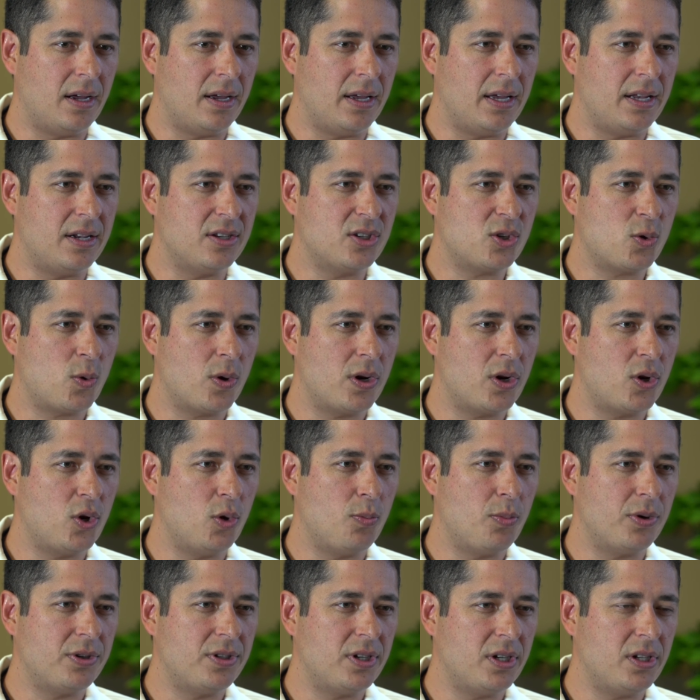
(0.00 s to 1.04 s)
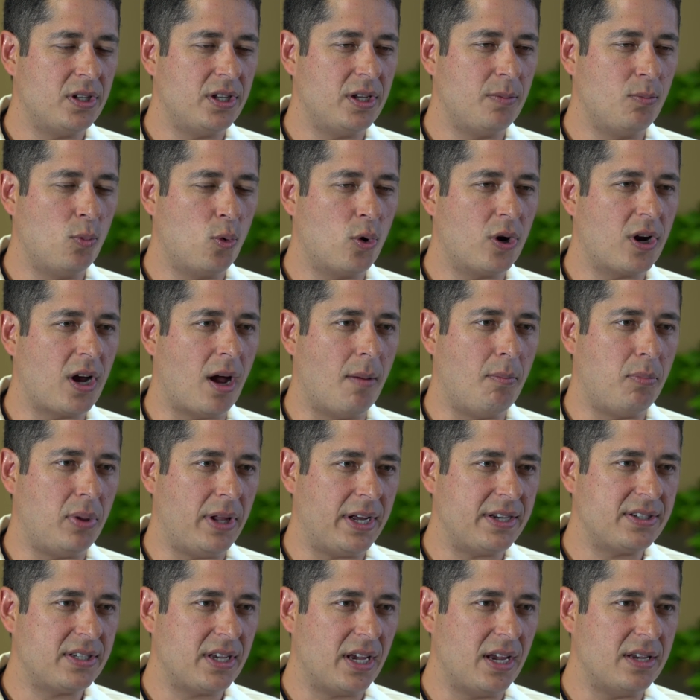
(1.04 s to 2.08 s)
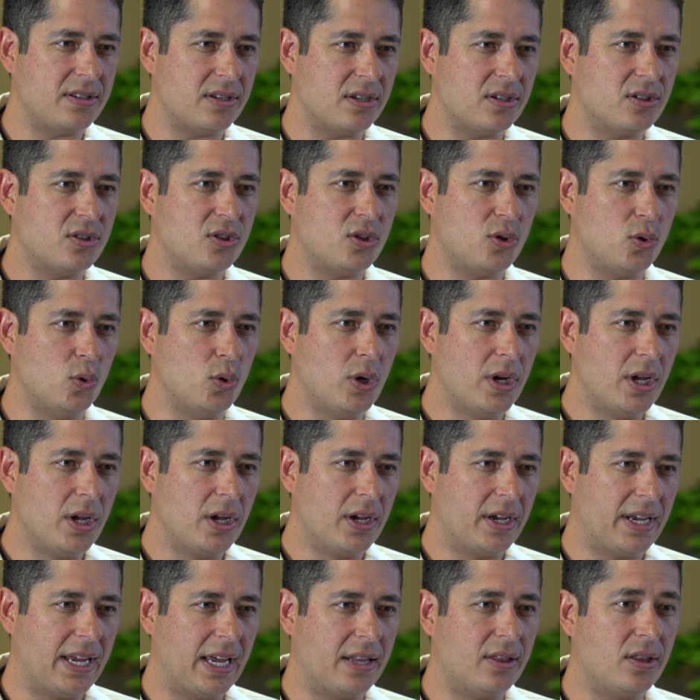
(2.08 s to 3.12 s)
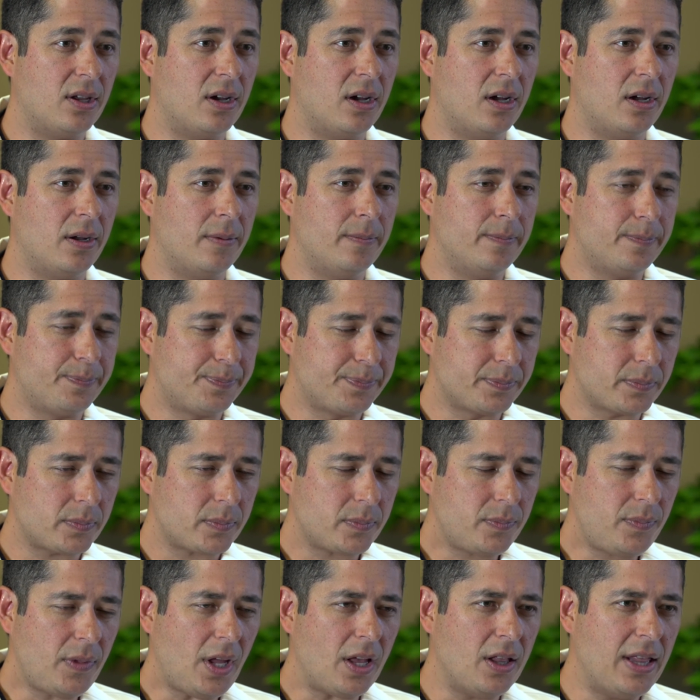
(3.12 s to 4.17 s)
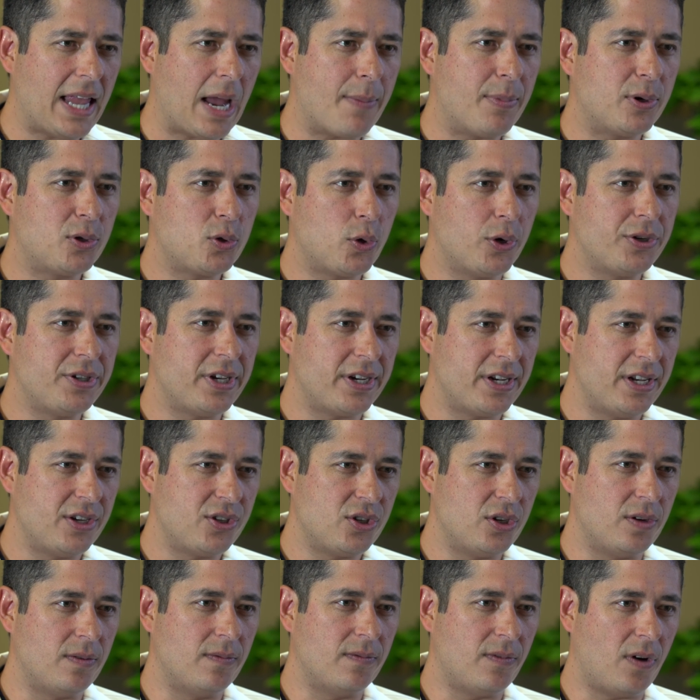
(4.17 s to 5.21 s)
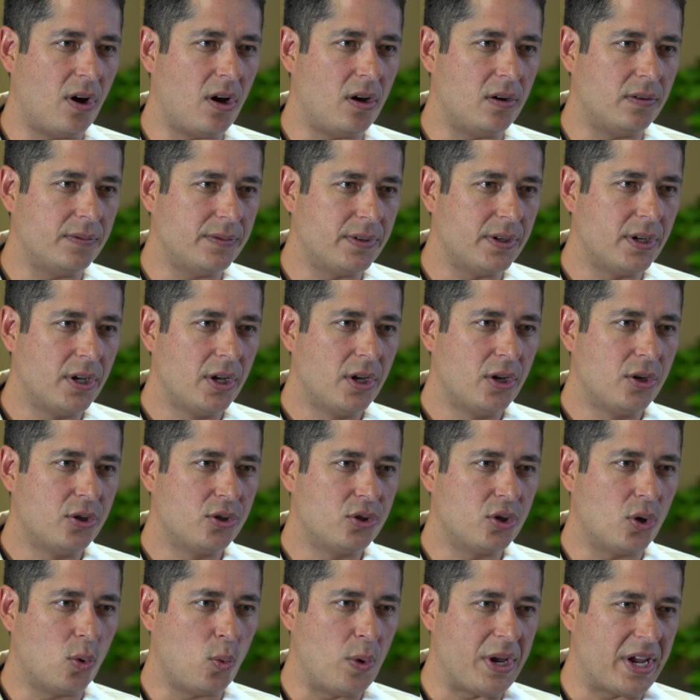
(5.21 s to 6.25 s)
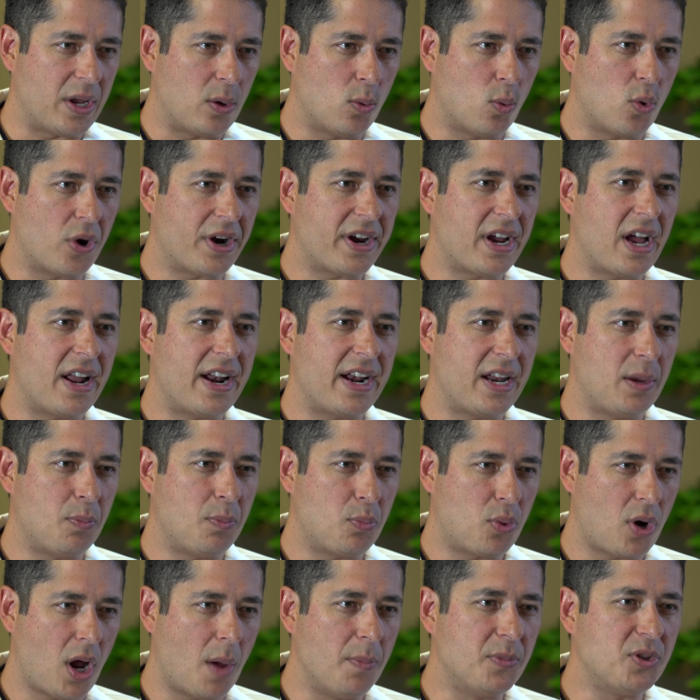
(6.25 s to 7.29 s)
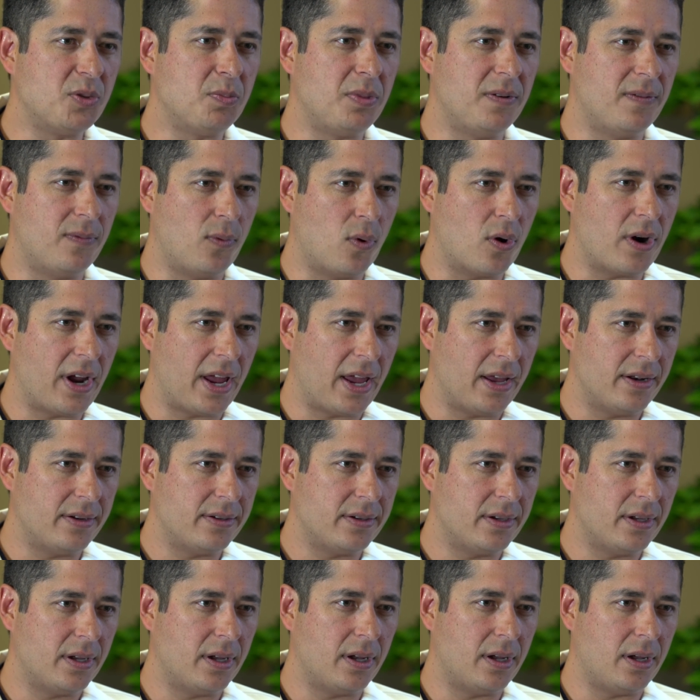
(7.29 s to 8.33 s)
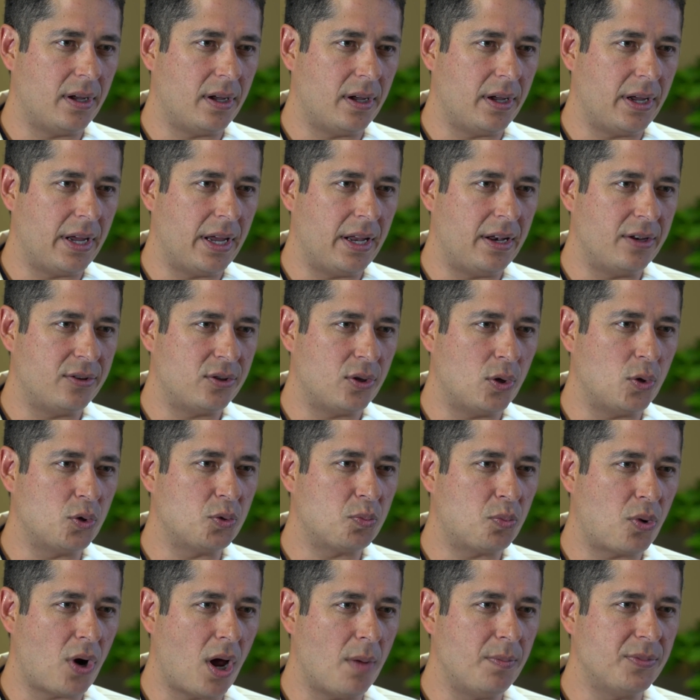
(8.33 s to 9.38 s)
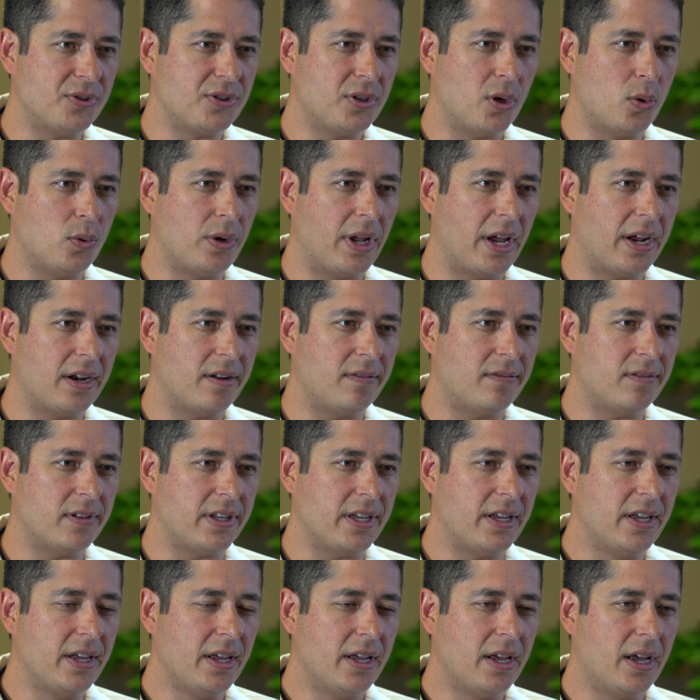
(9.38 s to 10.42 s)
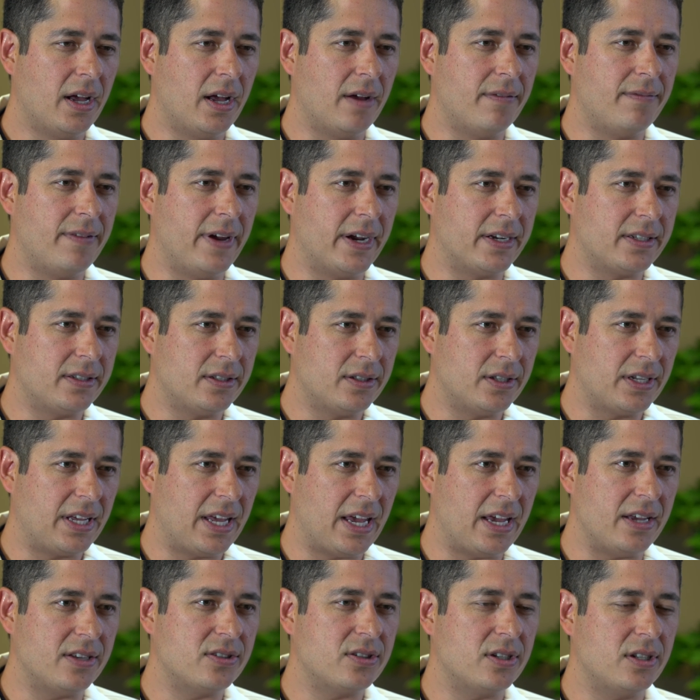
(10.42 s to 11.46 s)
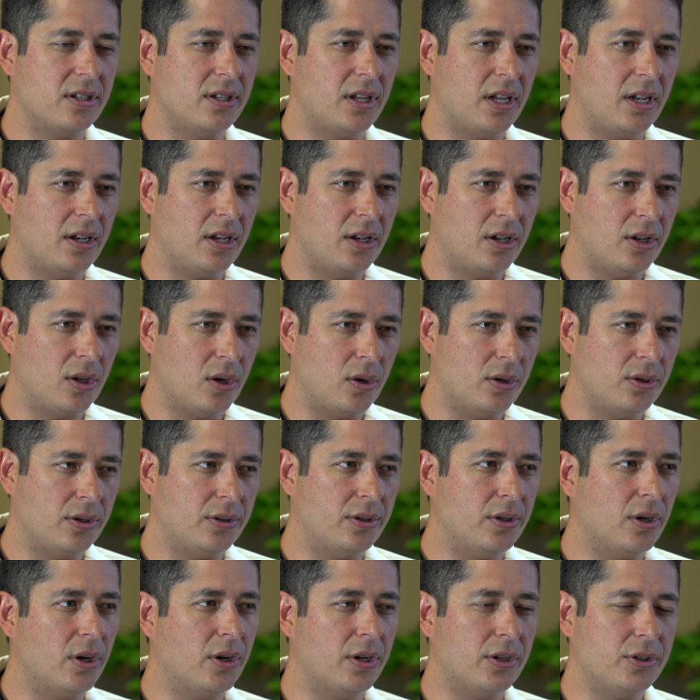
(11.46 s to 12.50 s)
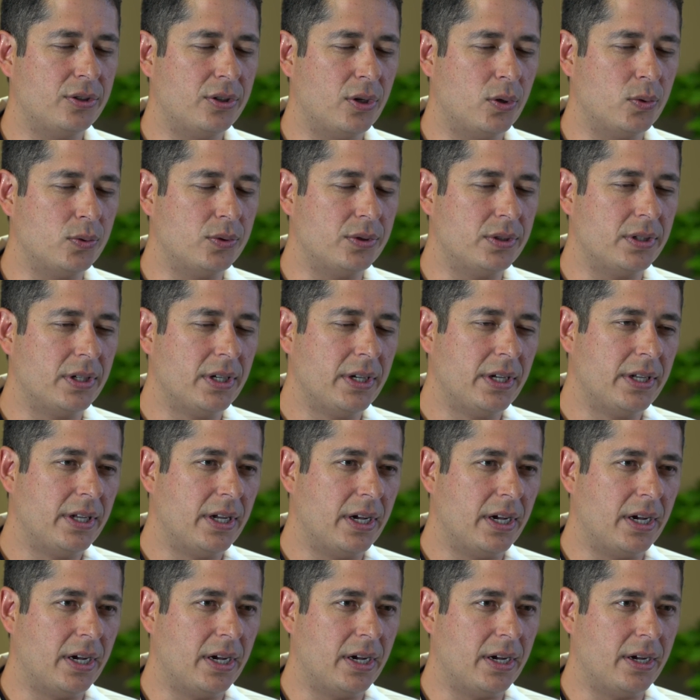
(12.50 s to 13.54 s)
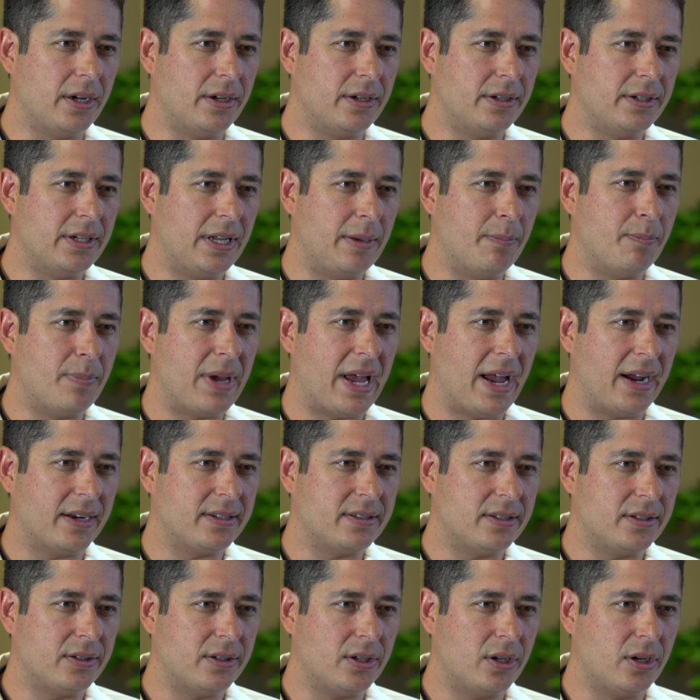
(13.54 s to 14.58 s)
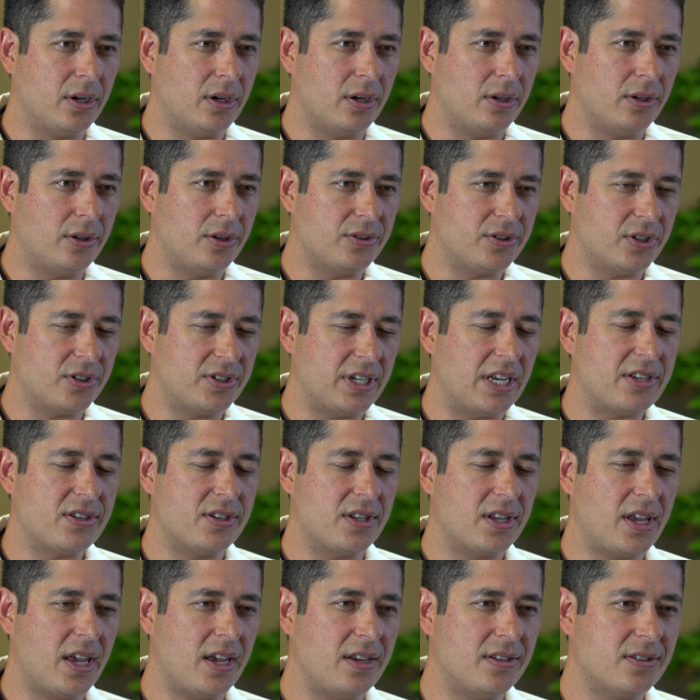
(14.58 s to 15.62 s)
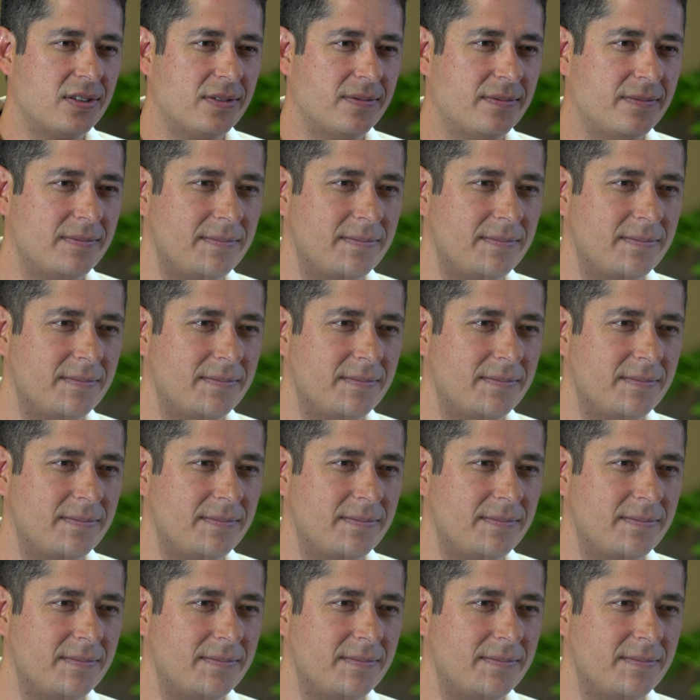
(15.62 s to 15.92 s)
it is critical, particularly more complex cases, to get the laboratory technician involved so we can work out any problems beforehand uh, and so those problems don't negatively affect the case and, and don't, don't uh, impact the, the success of the case.